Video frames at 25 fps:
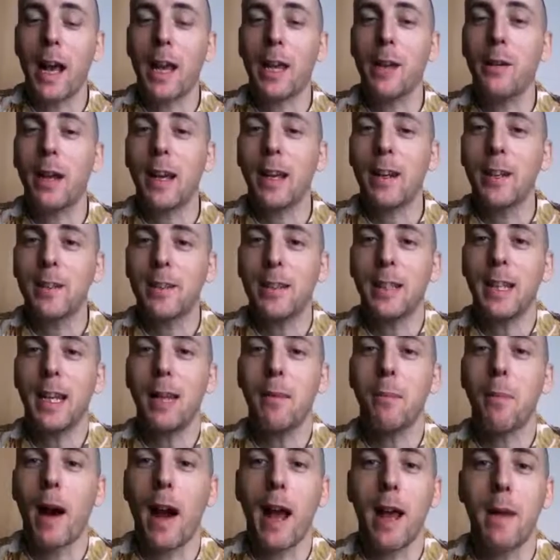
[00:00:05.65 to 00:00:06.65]

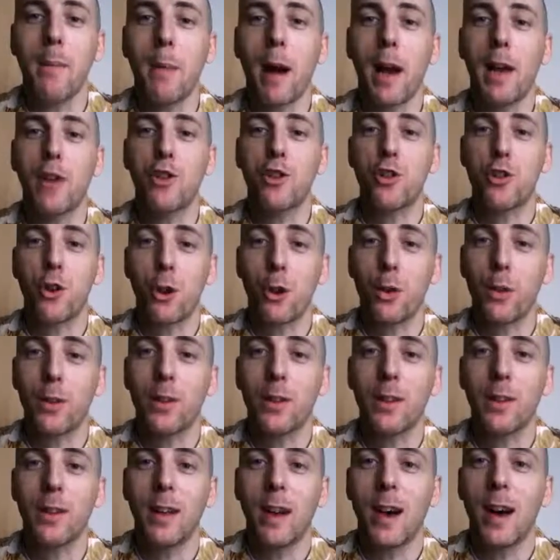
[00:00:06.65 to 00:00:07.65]
I'm
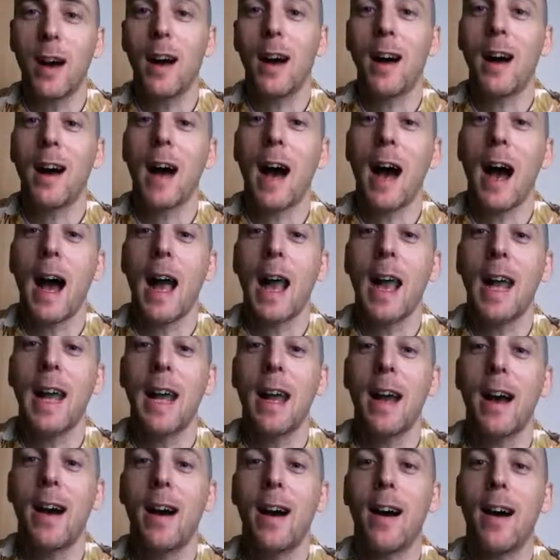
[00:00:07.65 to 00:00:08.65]
celebrating my 3
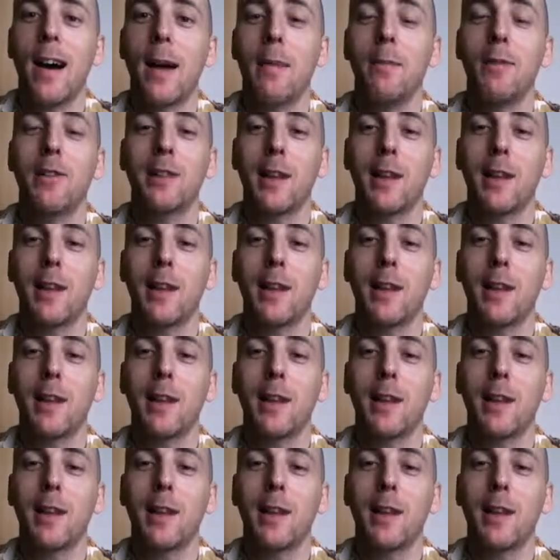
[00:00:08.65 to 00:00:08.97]
subscriber.